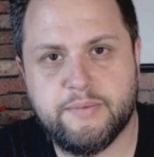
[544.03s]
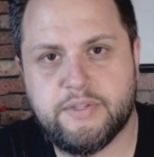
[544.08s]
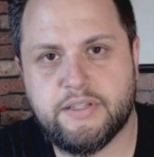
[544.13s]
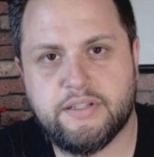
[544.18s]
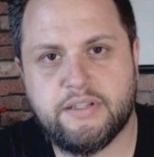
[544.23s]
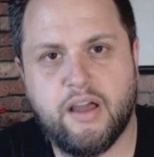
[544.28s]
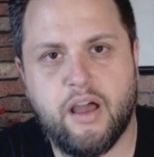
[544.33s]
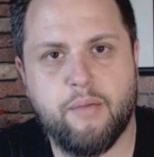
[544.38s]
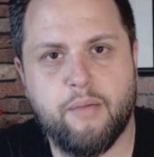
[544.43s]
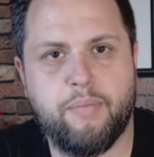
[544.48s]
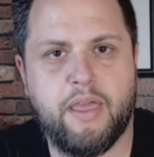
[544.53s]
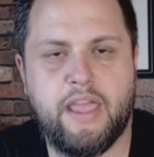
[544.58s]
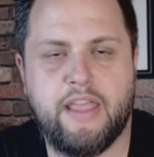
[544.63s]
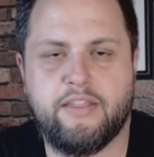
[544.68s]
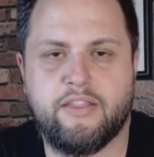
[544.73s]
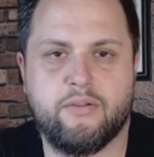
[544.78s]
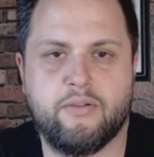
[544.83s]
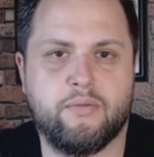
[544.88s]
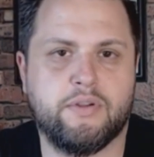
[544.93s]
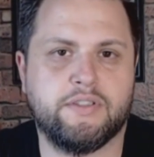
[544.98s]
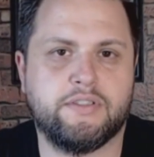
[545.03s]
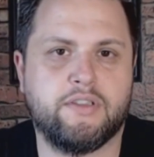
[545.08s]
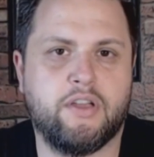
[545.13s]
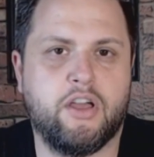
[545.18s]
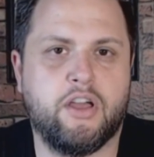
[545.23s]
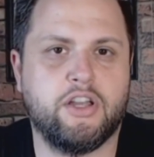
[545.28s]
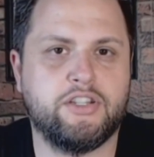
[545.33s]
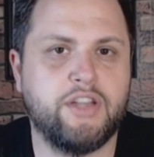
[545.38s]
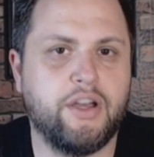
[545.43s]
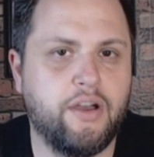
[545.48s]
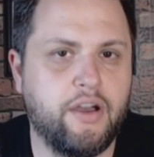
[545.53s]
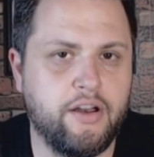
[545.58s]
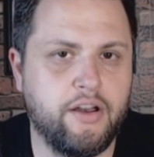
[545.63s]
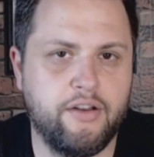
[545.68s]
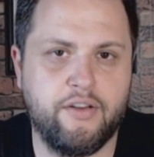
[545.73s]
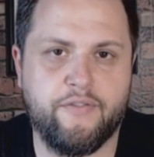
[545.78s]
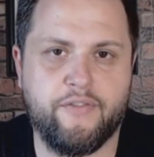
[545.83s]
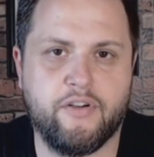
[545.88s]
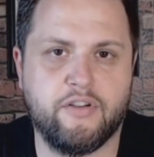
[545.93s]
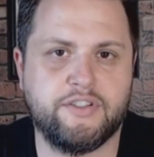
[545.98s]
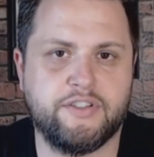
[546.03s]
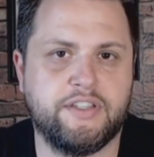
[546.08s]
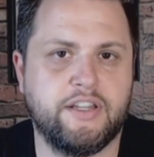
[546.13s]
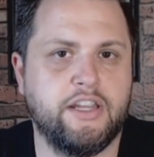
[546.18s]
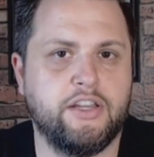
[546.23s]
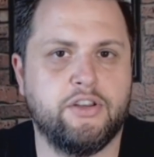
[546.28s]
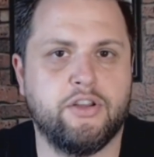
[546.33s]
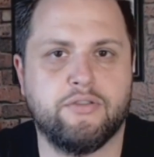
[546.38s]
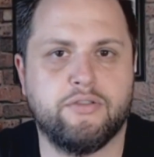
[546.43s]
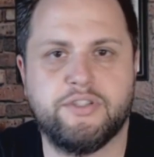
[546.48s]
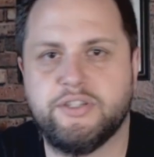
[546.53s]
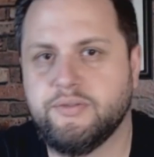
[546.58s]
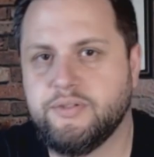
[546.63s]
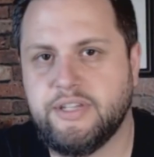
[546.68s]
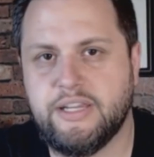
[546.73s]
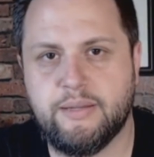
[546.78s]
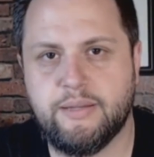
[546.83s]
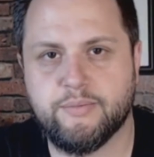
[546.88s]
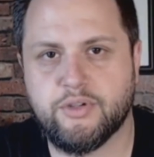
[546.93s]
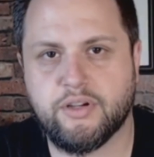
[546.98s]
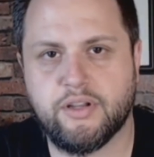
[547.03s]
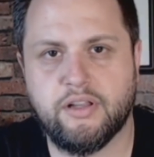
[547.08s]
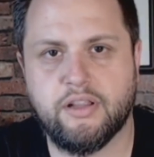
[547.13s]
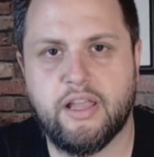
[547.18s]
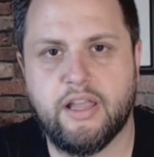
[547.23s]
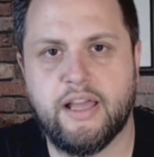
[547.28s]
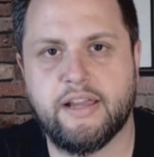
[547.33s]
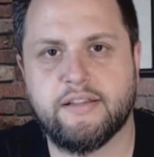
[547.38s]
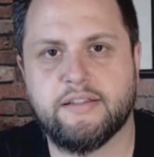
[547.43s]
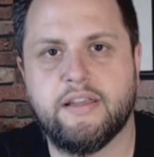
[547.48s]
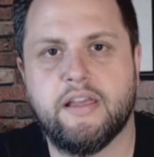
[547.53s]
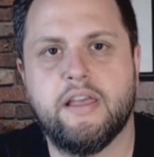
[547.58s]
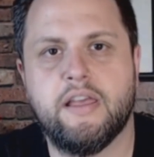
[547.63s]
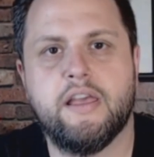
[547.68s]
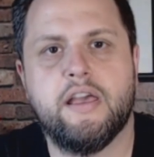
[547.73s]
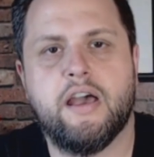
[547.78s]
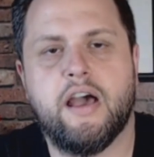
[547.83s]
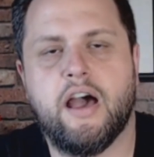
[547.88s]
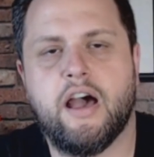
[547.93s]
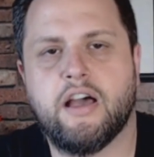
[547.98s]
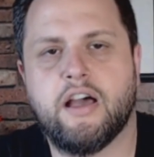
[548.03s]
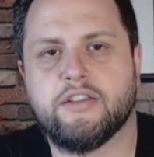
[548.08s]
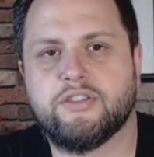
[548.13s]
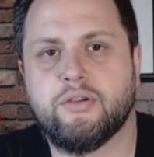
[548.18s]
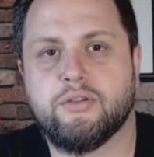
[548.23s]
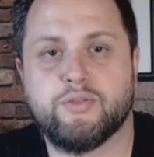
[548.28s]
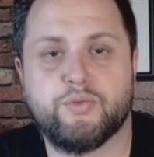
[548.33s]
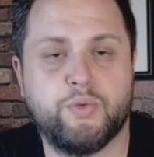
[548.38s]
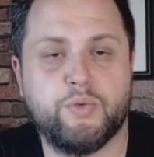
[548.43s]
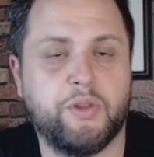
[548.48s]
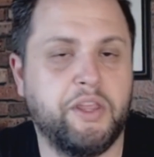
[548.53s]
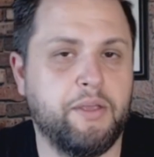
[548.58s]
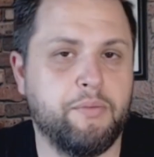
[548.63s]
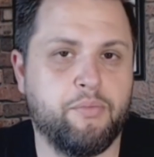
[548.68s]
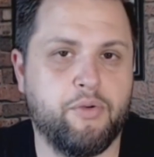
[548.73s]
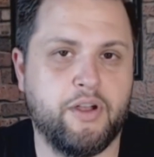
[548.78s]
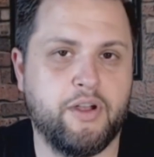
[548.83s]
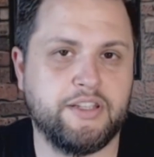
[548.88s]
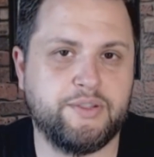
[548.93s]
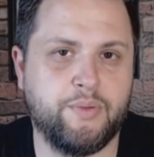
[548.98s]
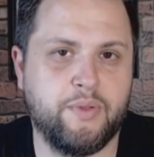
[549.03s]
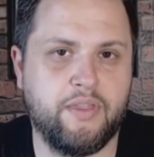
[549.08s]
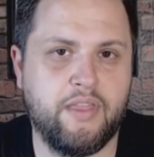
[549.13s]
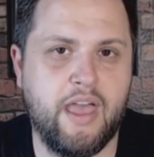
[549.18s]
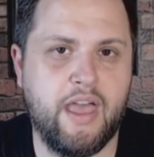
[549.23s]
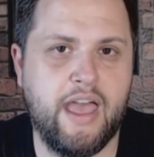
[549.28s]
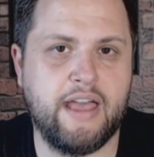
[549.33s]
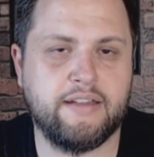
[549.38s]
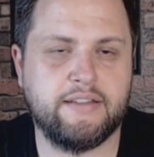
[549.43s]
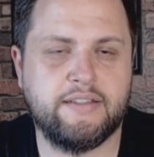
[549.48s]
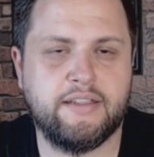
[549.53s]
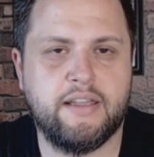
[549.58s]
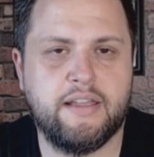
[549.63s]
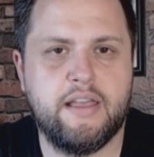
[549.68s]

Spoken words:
the top 8, there was a ton of diversity. No 2 teams look alike, so I was really impressed with that.